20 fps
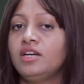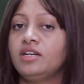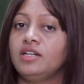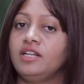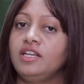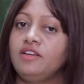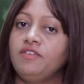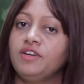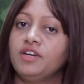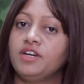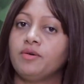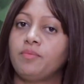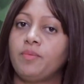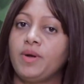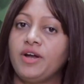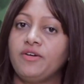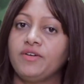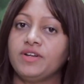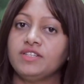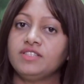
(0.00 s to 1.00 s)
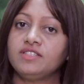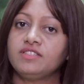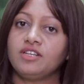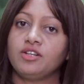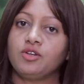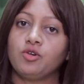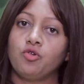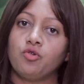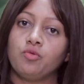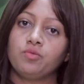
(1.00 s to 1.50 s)
leaving her parents
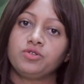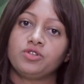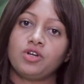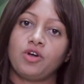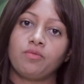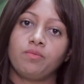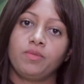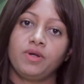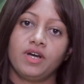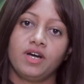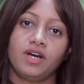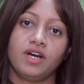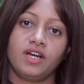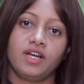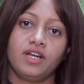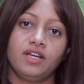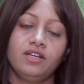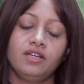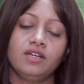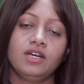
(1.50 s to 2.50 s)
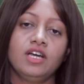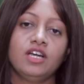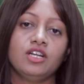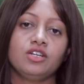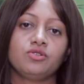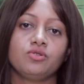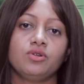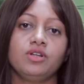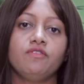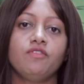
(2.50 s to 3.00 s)
and hometown behind
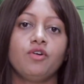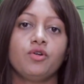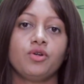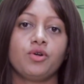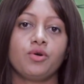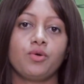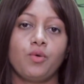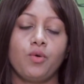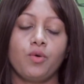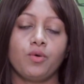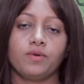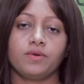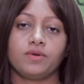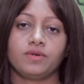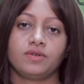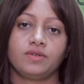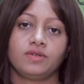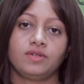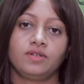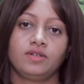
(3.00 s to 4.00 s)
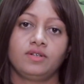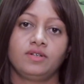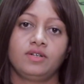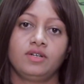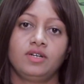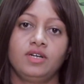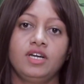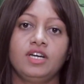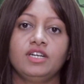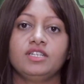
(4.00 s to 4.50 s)
to live on her own.
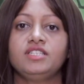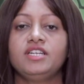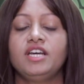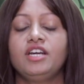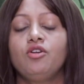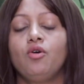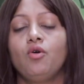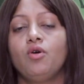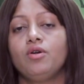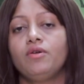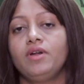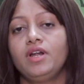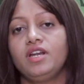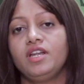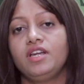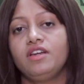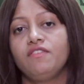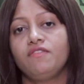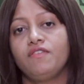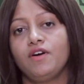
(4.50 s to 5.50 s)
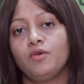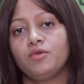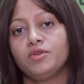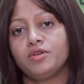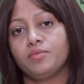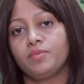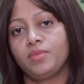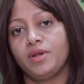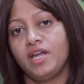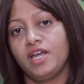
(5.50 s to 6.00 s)
She had already found
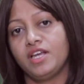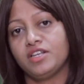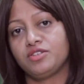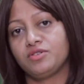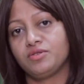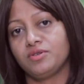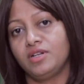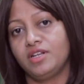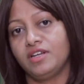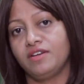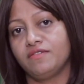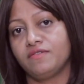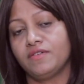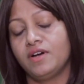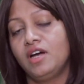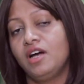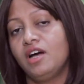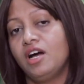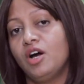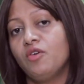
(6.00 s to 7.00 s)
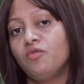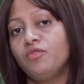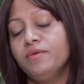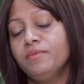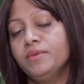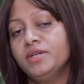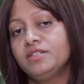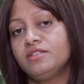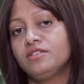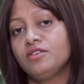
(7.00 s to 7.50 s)
a place to live, a
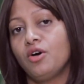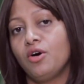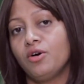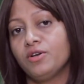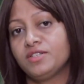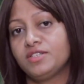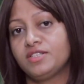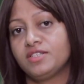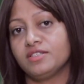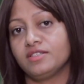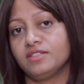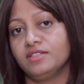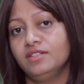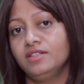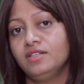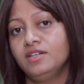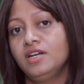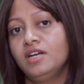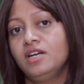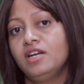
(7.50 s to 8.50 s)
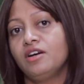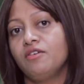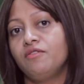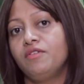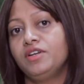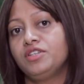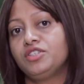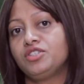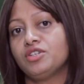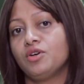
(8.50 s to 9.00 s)
women's hostel,
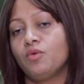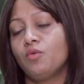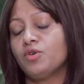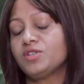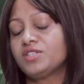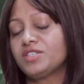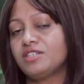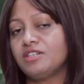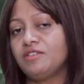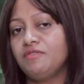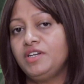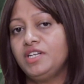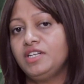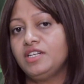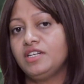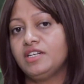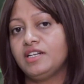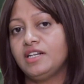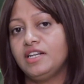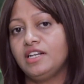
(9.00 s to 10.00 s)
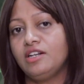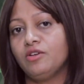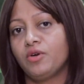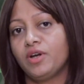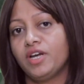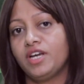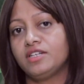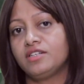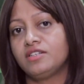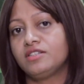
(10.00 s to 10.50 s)
which was conveniently
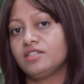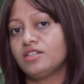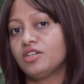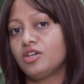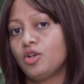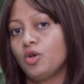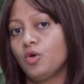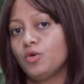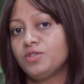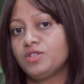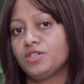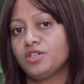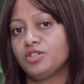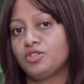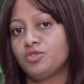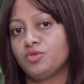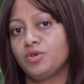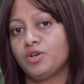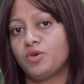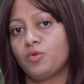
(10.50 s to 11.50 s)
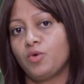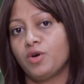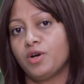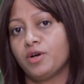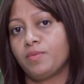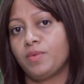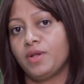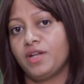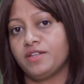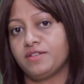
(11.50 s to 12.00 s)
located closer to her
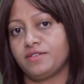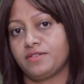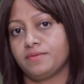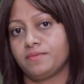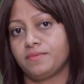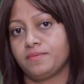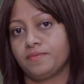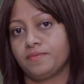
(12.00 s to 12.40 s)
workplace.